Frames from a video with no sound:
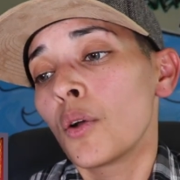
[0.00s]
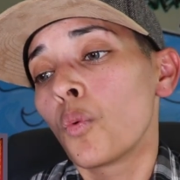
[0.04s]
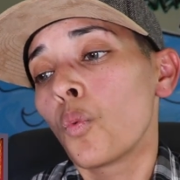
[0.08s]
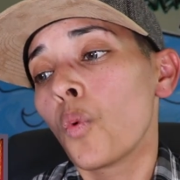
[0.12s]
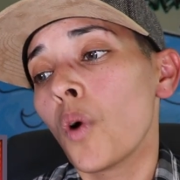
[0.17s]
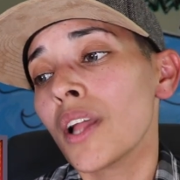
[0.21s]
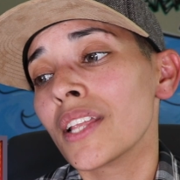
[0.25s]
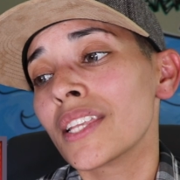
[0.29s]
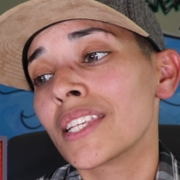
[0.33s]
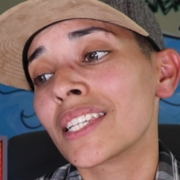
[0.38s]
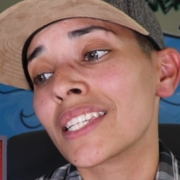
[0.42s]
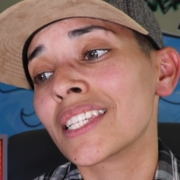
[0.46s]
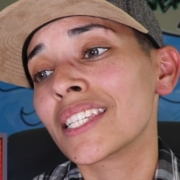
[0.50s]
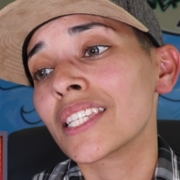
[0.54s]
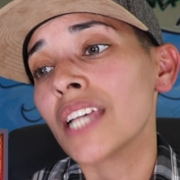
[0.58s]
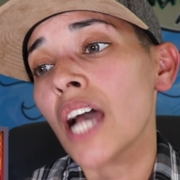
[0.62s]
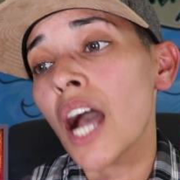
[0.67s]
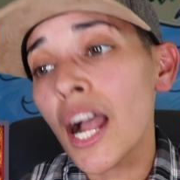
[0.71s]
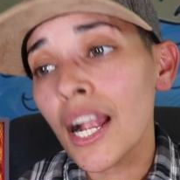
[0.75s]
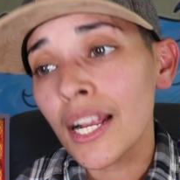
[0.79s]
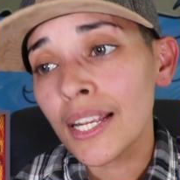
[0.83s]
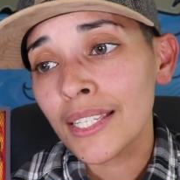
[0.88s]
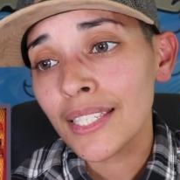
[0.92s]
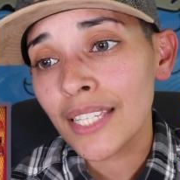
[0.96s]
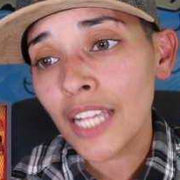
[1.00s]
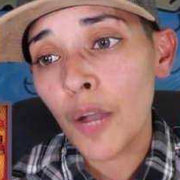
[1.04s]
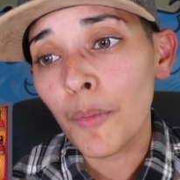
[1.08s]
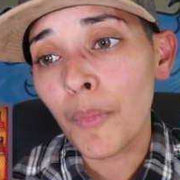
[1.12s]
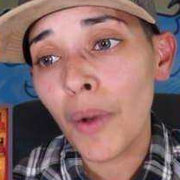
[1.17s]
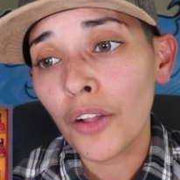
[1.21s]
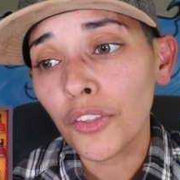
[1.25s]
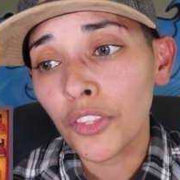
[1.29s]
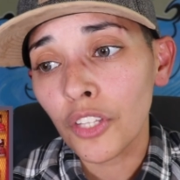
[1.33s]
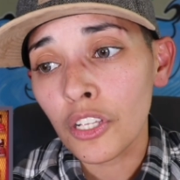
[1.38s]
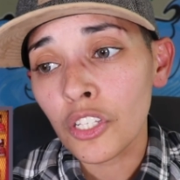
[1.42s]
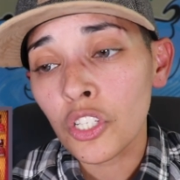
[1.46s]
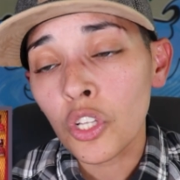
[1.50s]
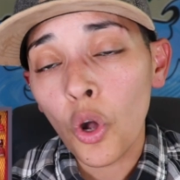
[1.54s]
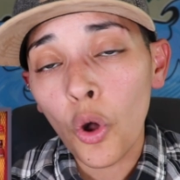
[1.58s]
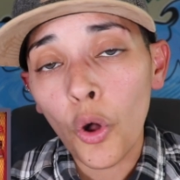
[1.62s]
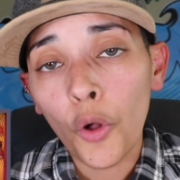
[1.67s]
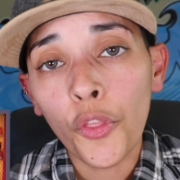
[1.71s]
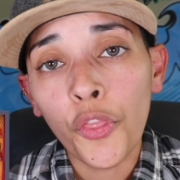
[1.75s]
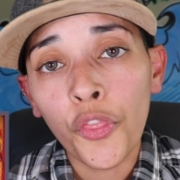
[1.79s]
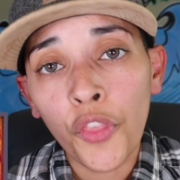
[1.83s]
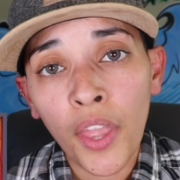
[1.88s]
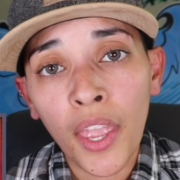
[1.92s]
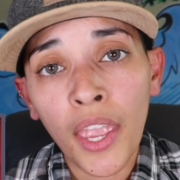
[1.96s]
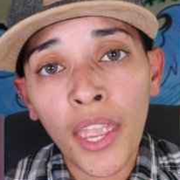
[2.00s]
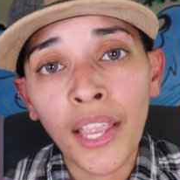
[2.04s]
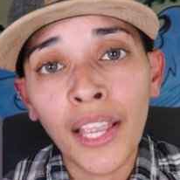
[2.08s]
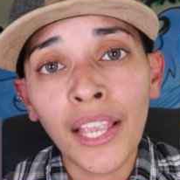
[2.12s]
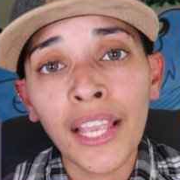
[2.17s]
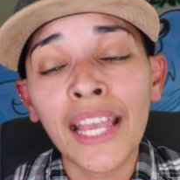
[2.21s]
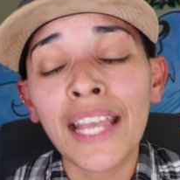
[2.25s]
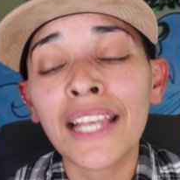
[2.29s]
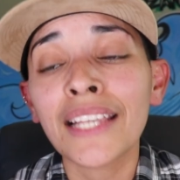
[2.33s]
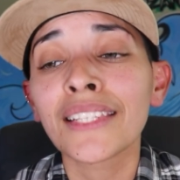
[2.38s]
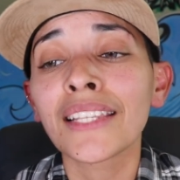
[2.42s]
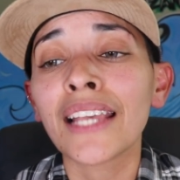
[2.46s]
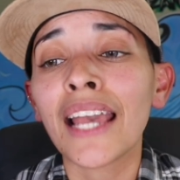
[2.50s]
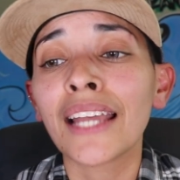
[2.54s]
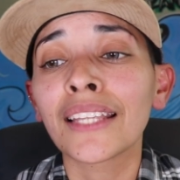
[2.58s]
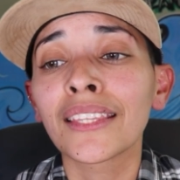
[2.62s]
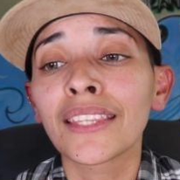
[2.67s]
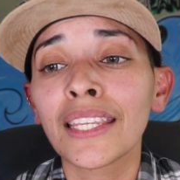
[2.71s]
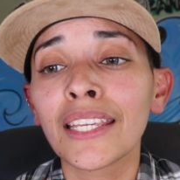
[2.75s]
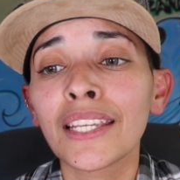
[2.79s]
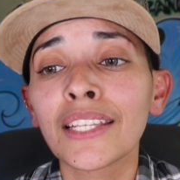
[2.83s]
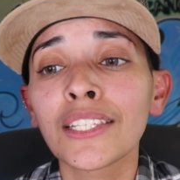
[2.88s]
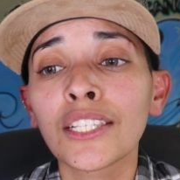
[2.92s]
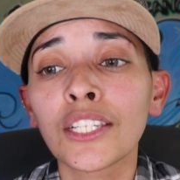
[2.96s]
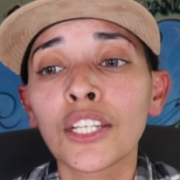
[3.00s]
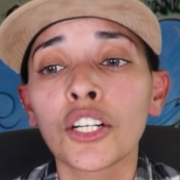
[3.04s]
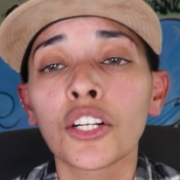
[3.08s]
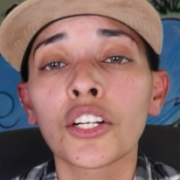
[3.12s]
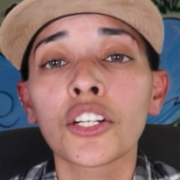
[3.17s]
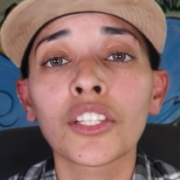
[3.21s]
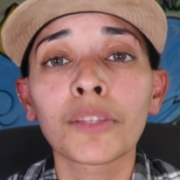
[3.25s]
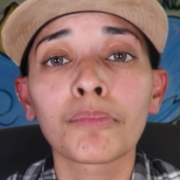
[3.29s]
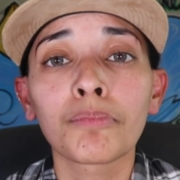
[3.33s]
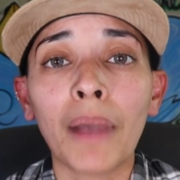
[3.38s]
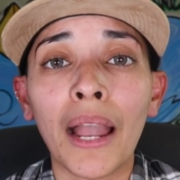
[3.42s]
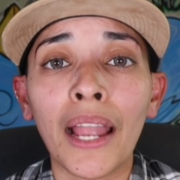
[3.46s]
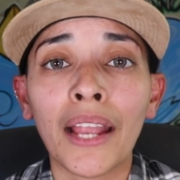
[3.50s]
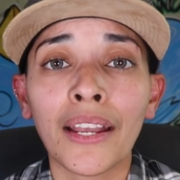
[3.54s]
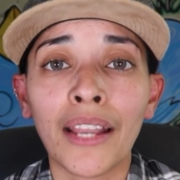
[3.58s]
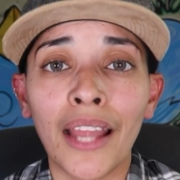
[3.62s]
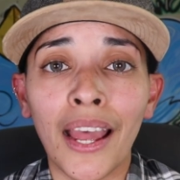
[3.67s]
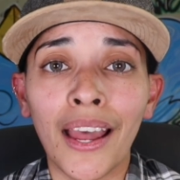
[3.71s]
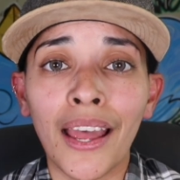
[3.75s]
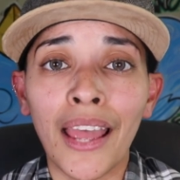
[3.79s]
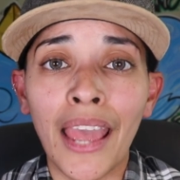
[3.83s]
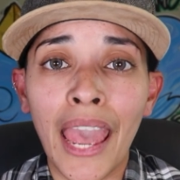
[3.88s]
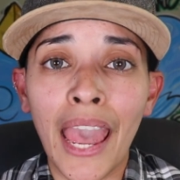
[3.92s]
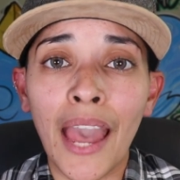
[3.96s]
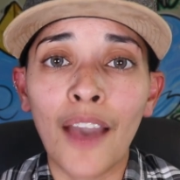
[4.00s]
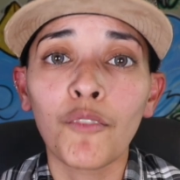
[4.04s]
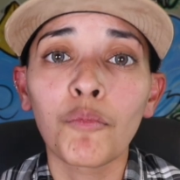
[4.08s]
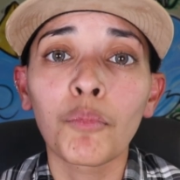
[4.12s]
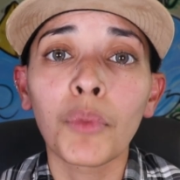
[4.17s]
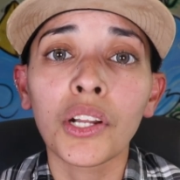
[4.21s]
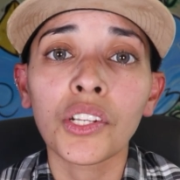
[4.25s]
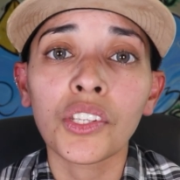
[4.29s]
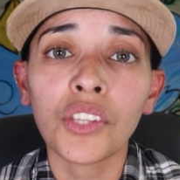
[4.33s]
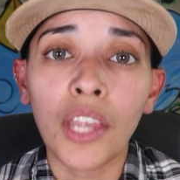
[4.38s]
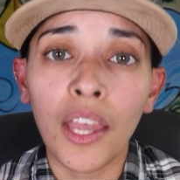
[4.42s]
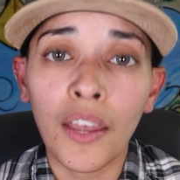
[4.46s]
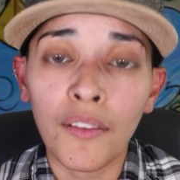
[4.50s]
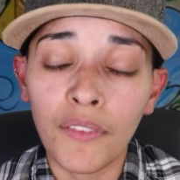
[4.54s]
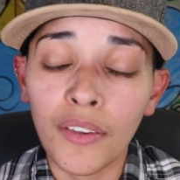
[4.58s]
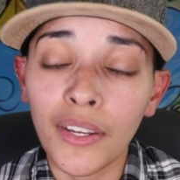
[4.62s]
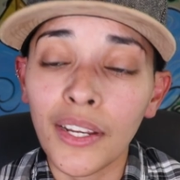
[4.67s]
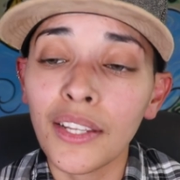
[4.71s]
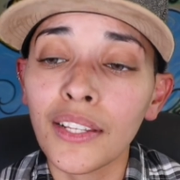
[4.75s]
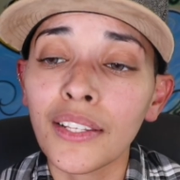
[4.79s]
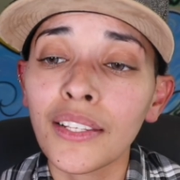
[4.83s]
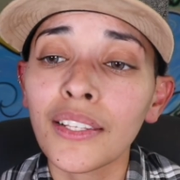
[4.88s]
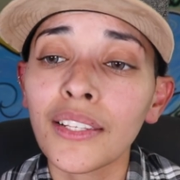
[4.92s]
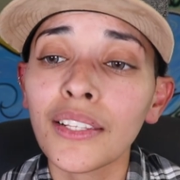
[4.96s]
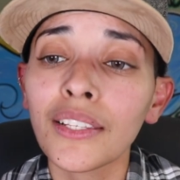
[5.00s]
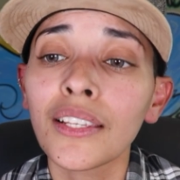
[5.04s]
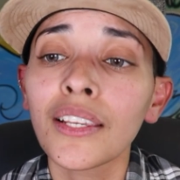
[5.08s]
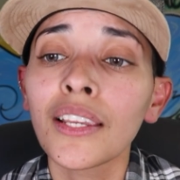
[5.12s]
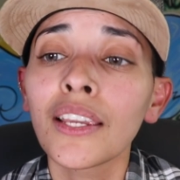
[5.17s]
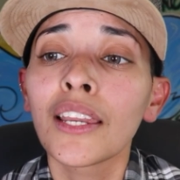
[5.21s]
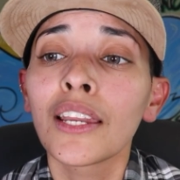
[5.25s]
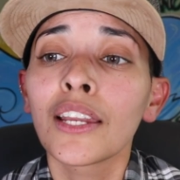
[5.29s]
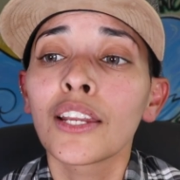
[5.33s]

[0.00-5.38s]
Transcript: What sucks about this whole thing is that these girls might not have much evidence